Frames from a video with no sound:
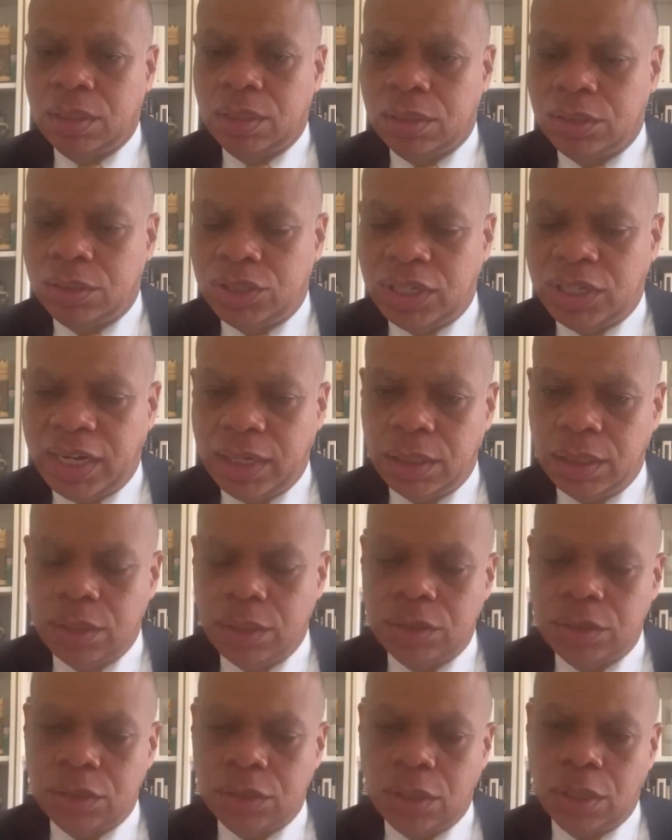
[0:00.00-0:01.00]
the
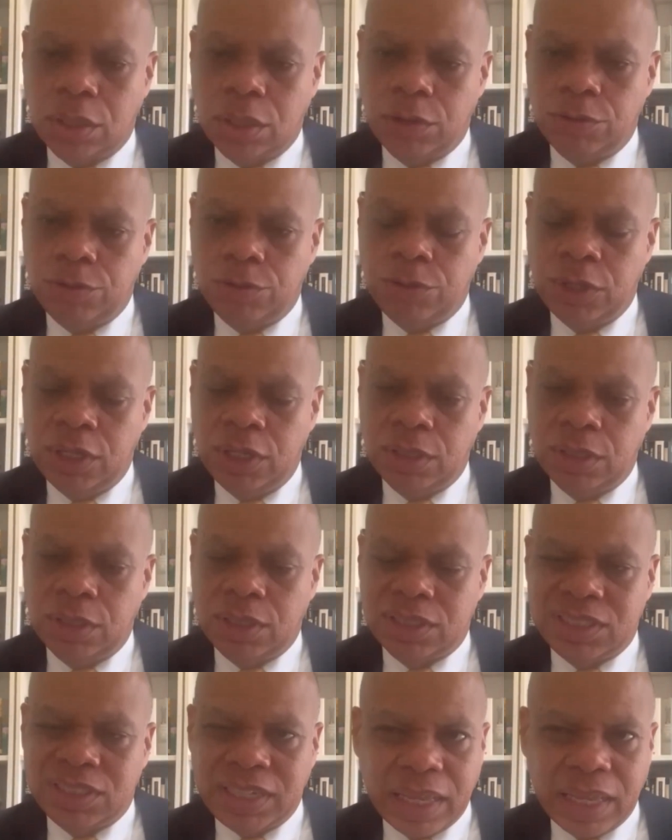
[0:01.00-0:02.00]
challenge of
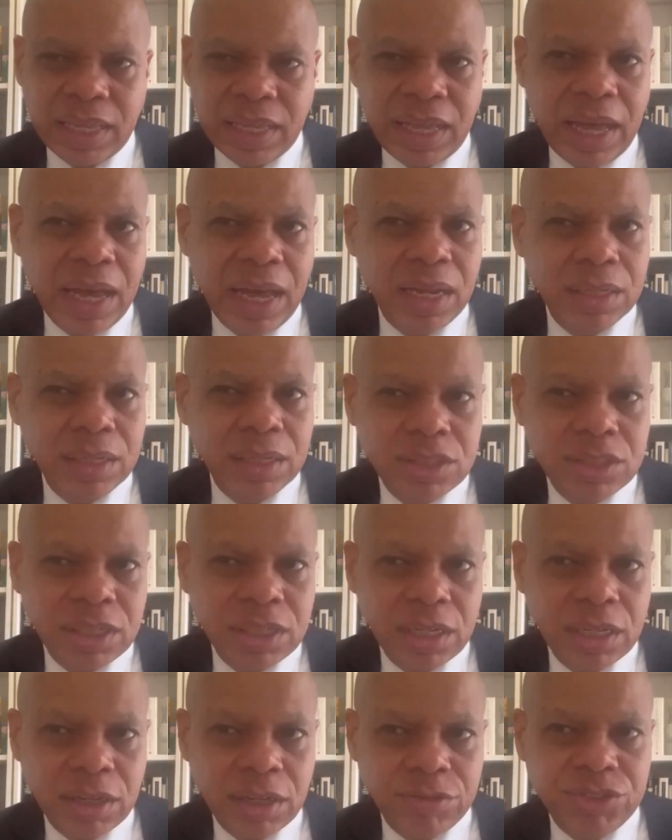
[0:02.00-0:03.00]
the
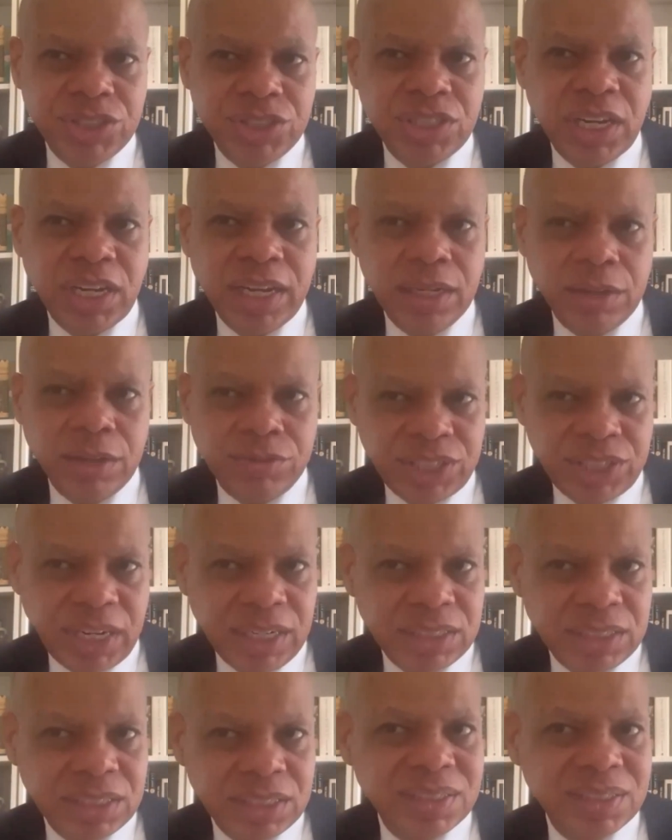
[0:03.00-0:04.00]
psychology of
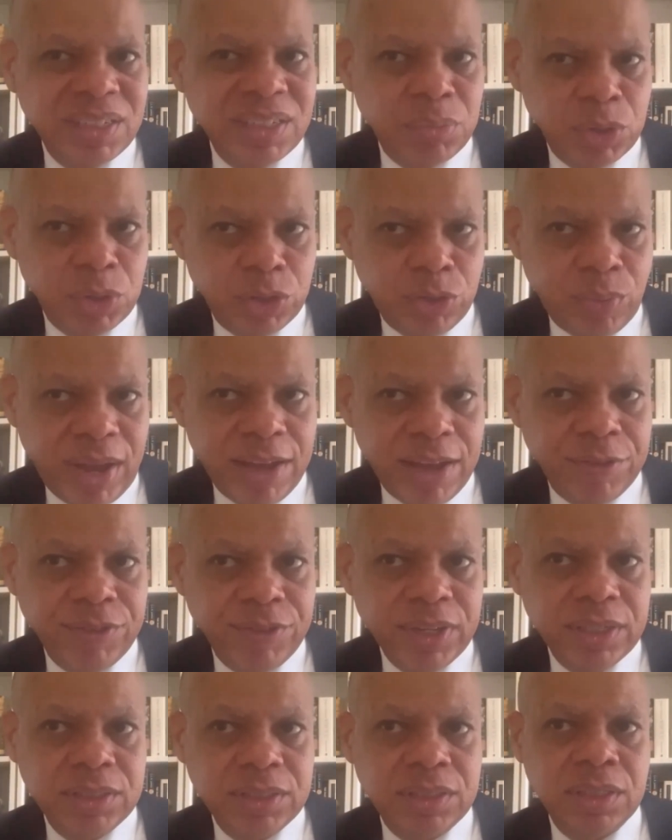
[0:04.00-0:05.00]
changing
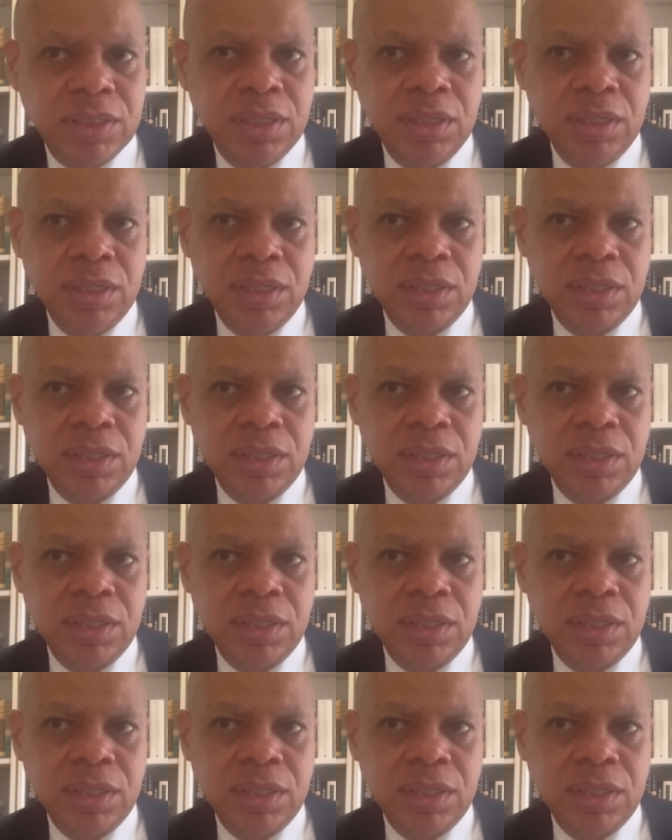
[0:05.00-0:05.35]
demographics